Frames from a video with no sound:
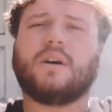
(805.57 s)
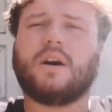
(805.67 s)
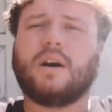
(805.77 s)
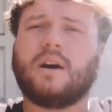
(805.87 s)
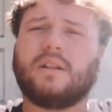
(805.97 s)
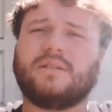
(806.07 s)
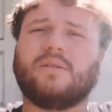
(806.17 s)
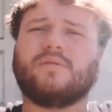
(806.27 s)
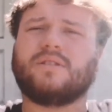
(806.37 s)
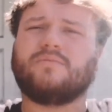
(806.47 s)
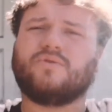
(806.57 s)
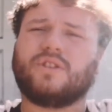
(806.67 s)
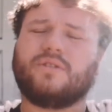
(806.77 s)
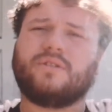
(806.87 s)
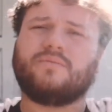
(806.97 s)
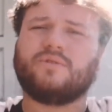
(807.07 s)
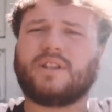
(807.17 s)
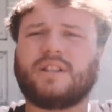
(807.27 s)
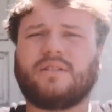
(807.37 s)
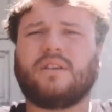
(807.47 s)
lower than what you
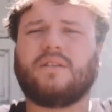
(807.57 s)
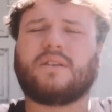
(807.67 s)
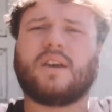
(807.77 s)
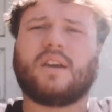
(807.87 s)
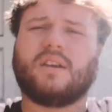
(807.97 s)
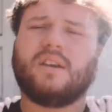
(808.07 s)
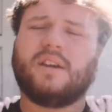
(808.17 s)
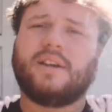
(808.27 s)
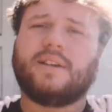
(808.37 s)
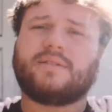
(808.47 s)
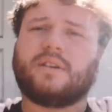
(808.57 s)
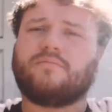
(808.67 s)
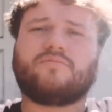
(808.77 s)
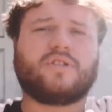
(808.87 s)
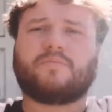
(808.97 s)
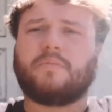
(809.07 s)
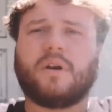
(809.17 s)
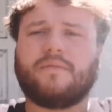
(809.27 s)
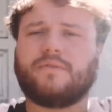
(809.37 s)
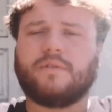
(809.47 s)
would in the UK. So just be
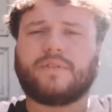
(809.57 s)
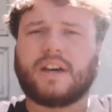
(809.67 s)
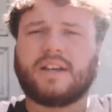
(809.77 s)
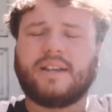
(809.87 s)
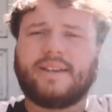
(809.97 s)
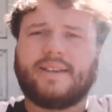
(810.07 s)
mindful of that.